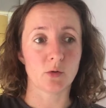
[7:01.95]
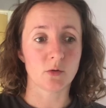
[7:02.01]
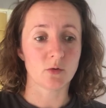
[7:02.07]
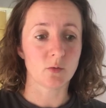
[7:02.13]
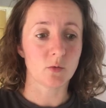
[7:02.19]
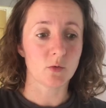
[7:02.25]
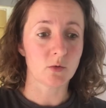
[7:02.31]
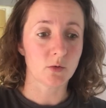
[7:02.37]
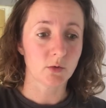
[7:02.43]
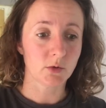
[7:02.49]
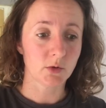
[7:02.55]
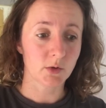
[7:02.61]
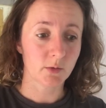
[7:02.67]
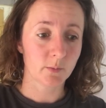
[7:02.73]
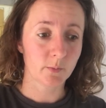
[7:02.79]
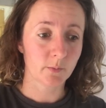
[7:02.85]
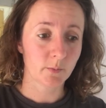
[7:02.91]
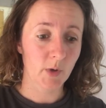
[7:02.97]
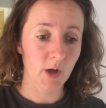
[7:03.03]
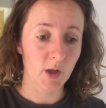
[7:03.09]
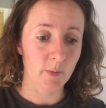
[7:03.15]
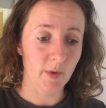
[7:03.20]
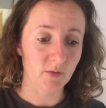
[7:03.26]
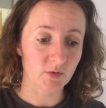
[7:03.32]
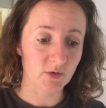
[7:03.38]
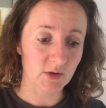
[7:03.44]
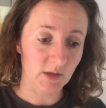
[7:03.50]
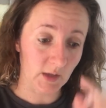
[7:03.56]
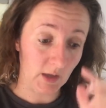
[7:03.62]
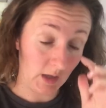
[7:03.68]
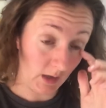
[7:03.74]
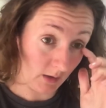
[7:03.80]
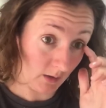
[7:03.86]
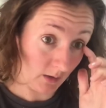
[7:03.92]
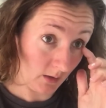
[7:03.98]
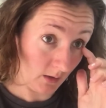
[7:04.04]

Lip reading: on the wall, pipe everything in.